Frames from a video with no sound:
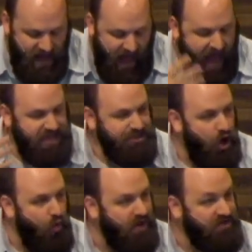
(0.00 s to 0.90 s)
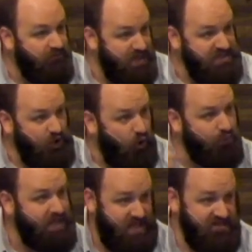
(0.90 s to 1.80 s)
I know what you've been
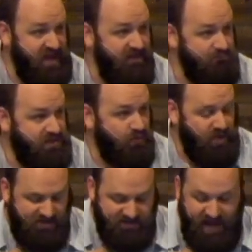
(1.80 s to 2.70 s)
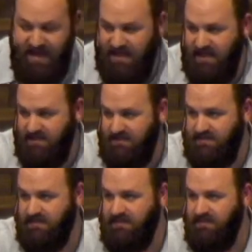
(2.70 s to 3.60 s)
told because I've been the one saying it,